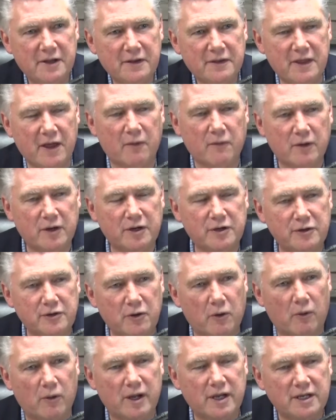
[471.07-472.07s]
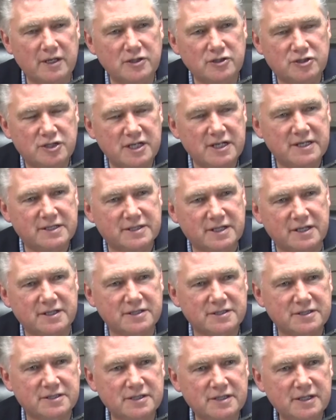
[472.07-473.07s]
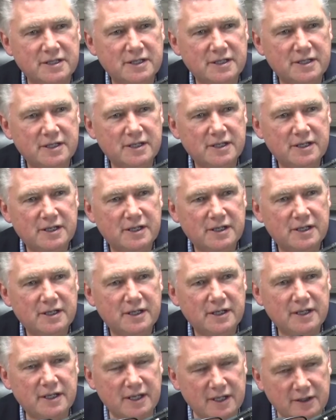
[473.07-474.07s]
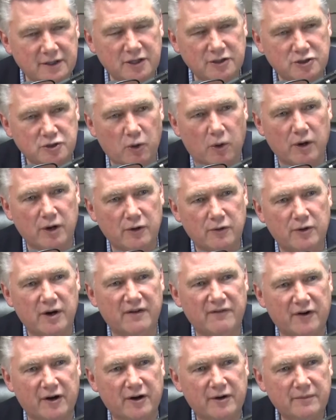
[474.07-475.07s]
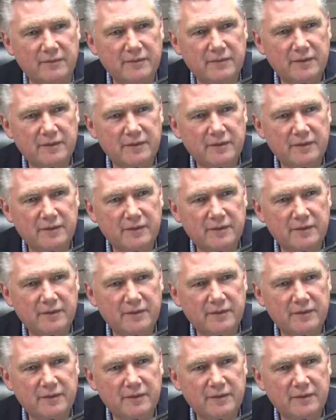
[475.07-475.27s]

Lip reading: that would anoint Jesus in the Jordan River